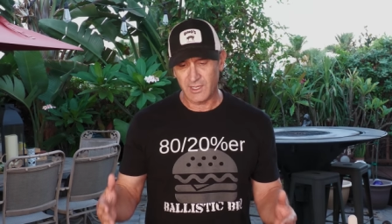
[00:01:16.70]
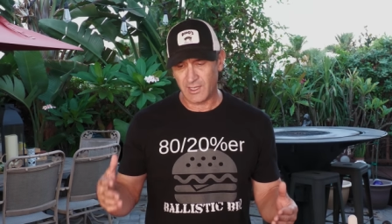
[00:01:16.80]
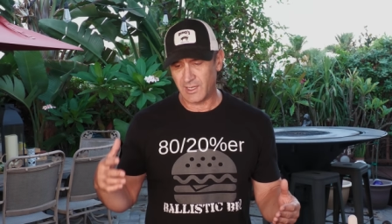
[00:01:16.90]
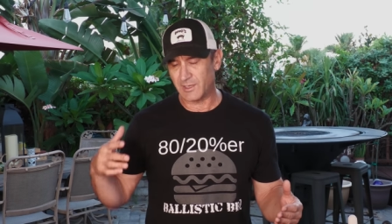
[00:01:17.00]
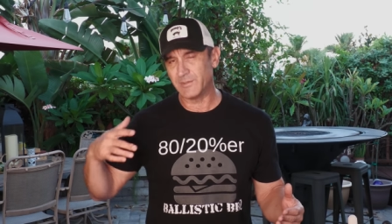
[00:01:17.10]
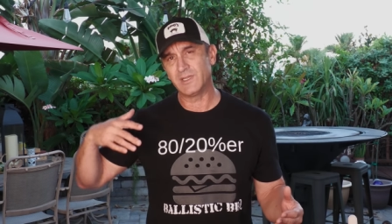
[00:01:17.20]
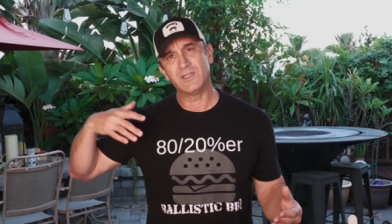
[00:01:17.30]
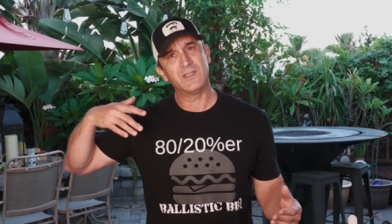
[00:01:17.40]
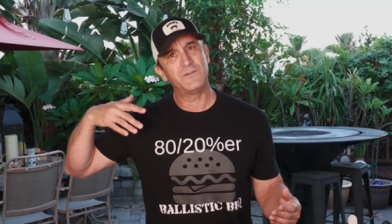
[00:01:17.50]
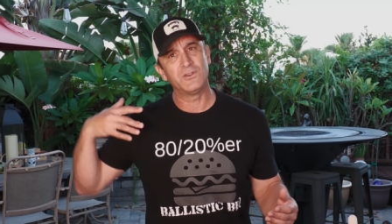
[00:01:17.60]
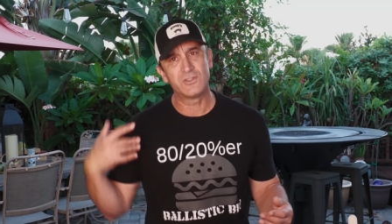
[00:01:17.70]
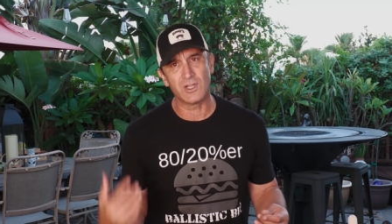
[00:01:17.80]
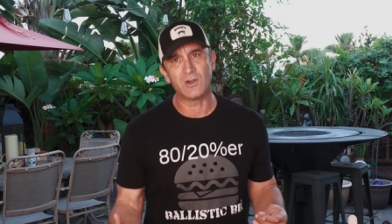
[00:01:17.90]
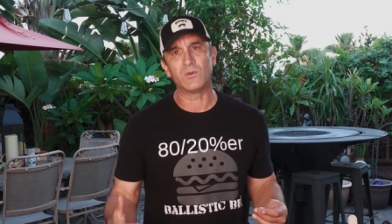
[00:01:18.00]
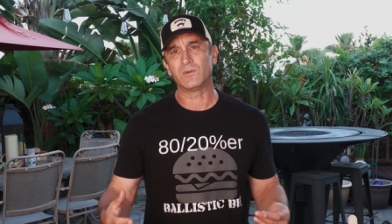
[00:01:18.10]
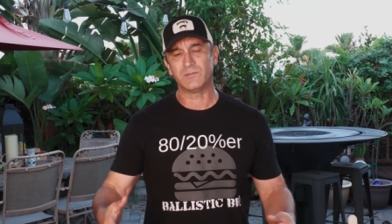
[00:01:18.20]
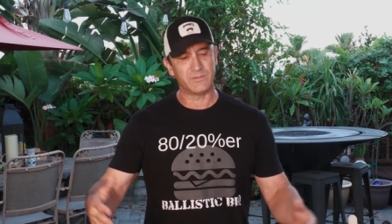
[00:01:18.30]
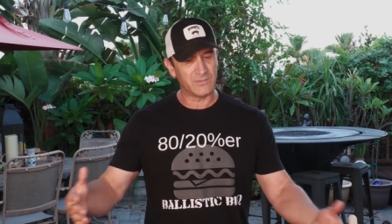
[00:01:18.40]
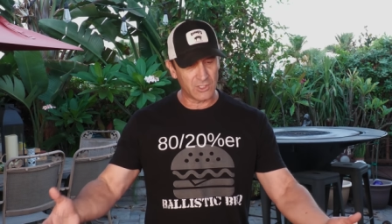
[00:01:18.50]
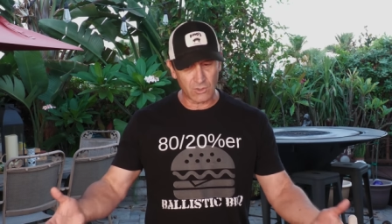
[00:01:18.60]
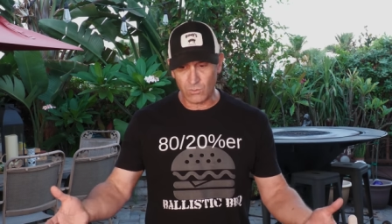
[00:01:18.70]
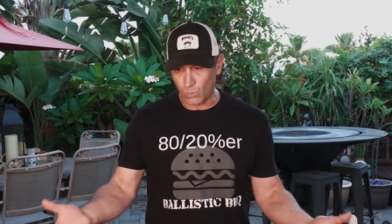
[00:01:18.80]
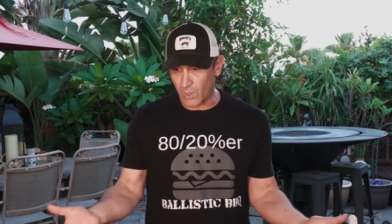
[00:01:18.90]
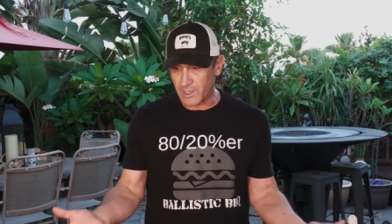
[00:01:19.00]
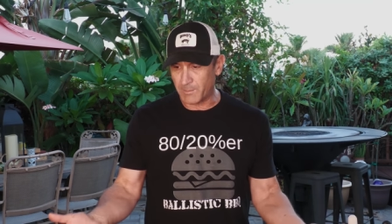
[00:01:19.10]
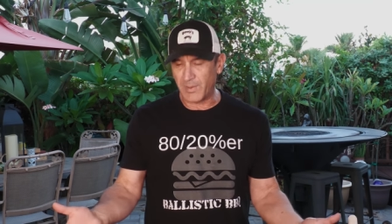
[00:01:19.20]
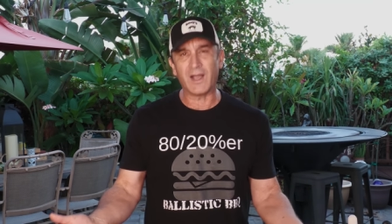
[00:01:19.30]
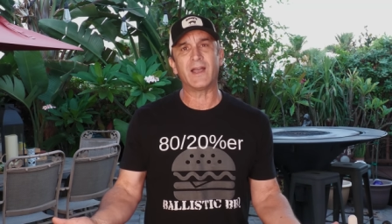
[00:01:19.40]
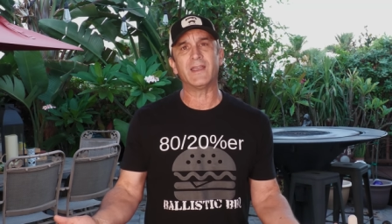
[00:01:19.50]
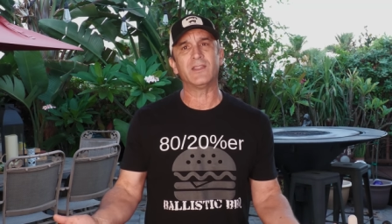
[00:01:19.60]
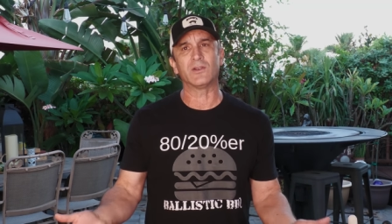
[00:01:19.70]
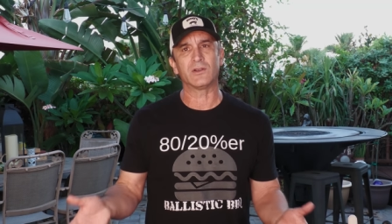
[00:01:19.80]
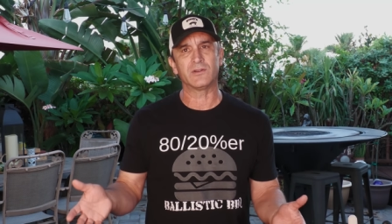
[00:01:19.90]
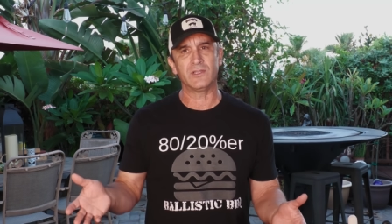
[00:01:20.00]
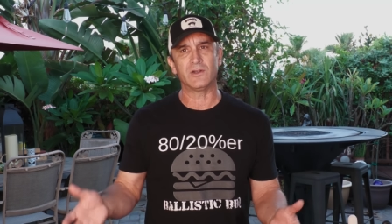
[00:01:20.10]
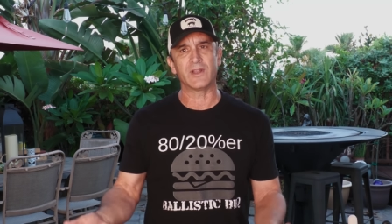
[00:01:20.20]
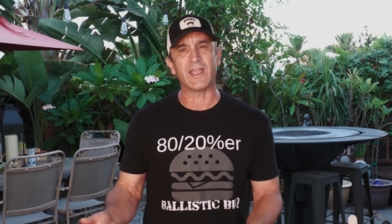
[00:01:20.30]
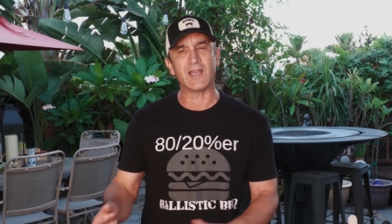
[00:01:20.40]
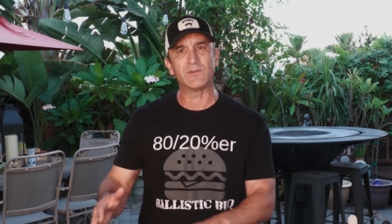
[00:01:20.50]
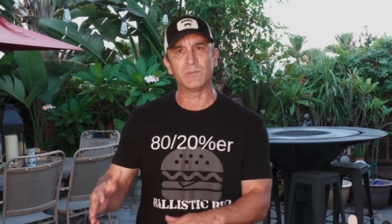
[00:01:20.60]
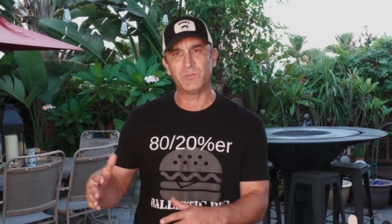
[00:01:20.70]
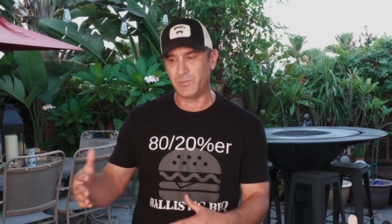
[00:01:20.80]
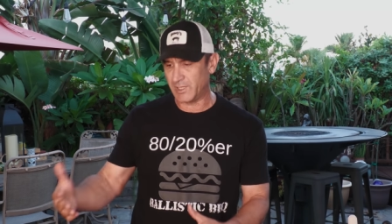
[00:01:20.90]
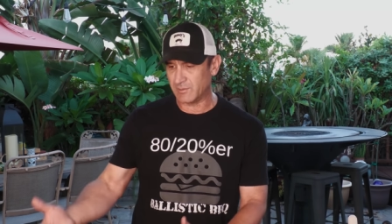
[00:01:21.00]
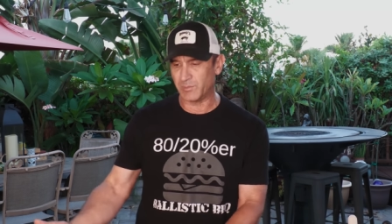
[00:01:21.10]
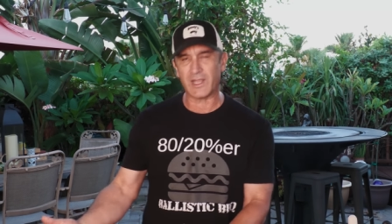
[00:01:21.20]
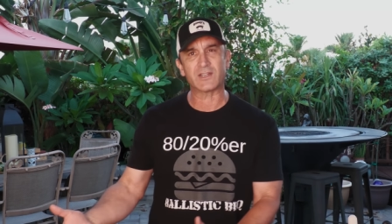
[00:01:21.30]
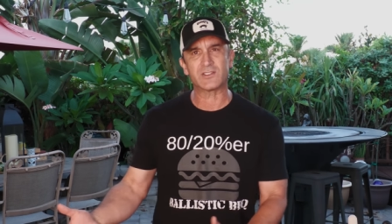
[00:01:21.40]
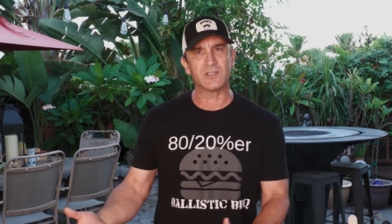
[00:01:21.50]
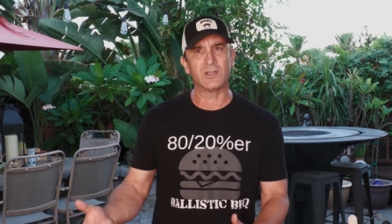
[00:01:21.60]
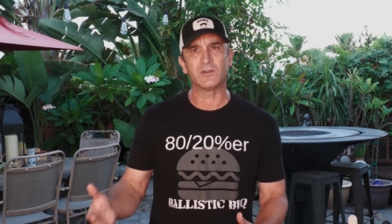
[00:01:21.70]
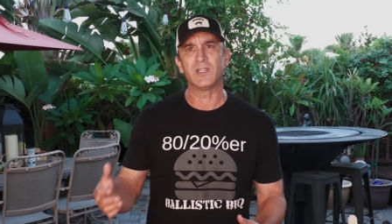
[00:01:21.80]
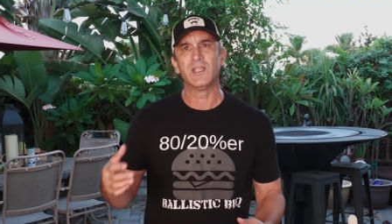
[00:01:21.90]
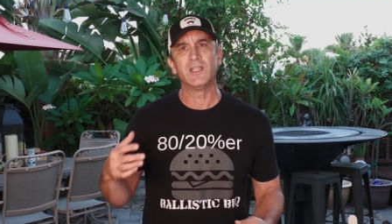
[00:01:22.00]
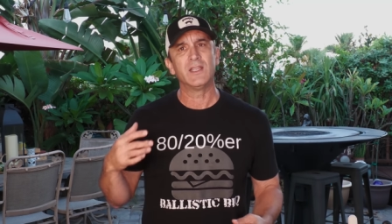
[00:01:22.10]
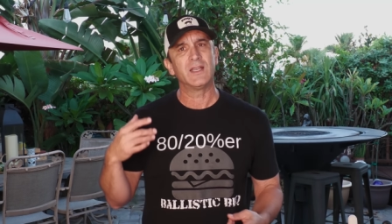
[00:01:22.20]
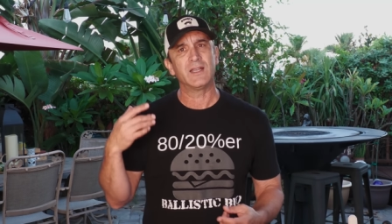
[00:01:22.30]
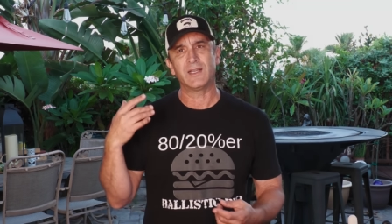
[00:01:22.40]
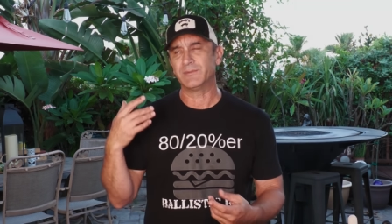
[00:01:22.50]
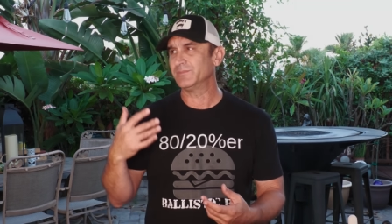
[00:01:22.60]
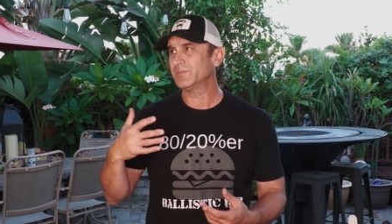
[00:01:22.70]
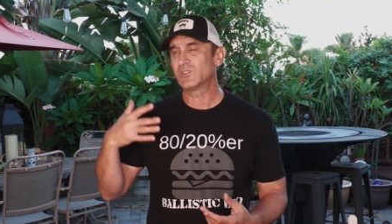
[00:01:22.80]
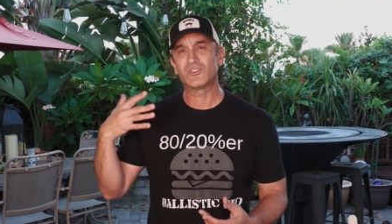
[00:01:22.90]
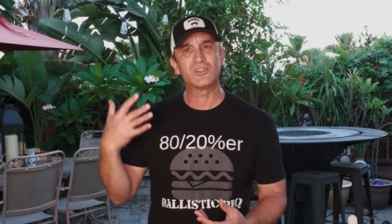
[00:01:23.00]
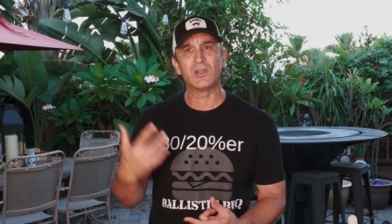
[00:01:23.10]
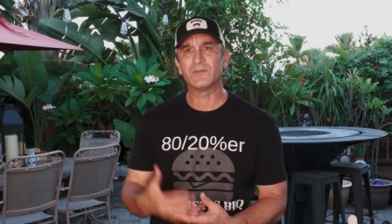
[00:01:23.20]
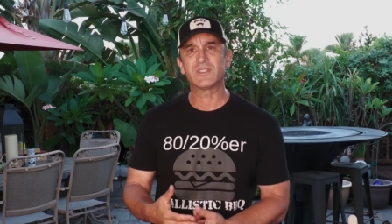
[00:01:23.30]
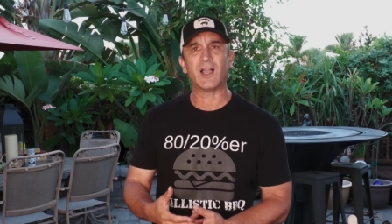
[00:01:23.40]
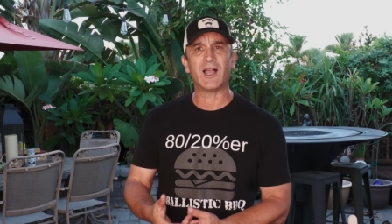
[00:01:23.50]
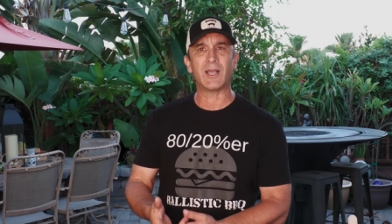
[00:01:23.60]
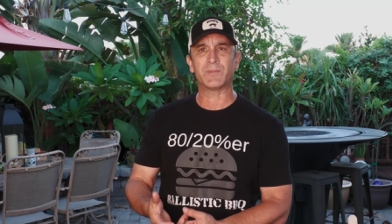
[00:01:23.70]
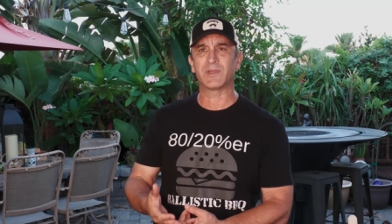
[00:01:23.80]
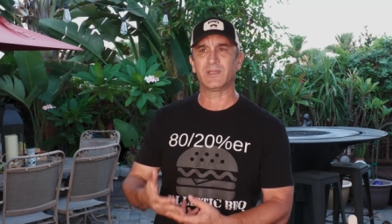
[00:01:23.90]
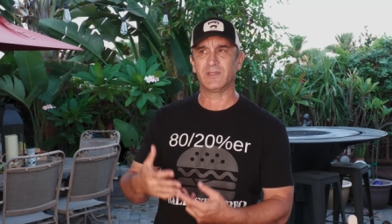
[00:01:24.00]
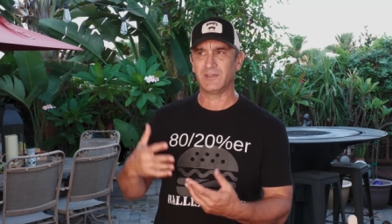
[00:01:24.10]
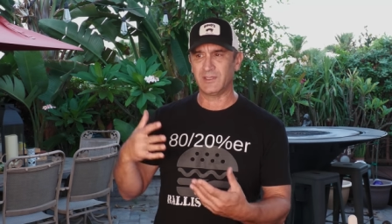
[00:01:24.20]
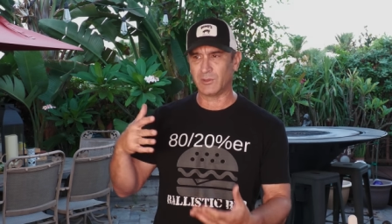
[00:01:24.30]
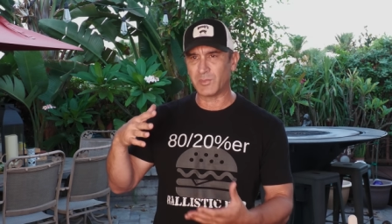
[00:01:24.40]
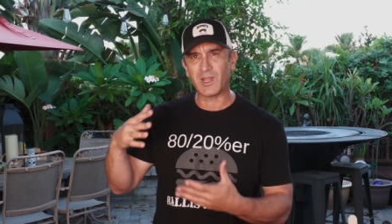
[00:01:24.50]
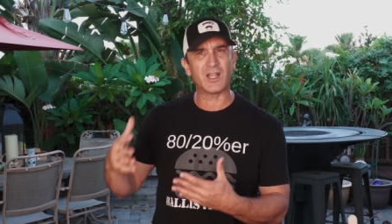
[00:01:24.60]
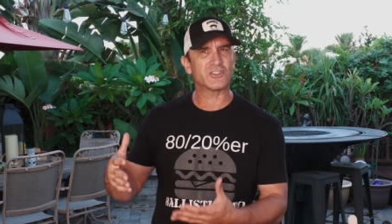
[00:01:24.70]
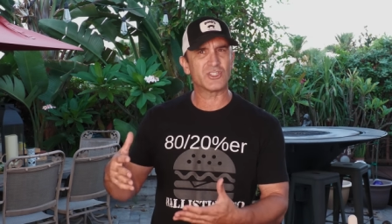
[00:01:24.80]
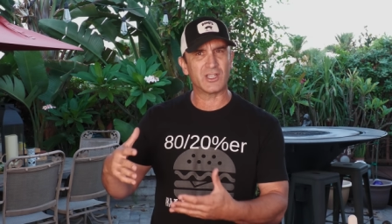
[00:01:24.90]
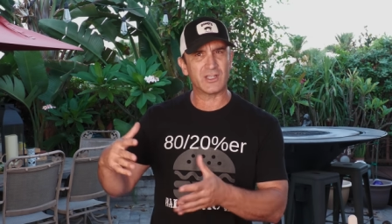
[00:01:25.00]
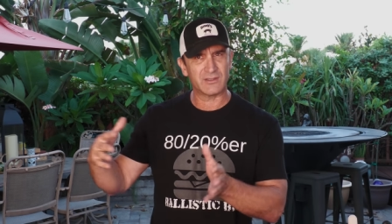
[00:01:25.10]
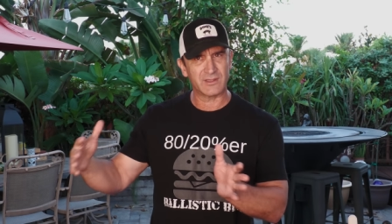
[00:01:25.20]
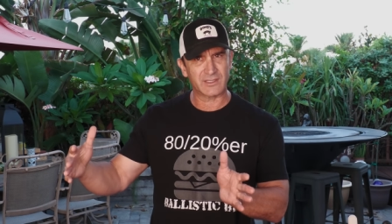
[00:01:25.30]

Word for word: Um, if you don't you know want to buy or you don't have a big Blackstone uh, stove top you know, plancha,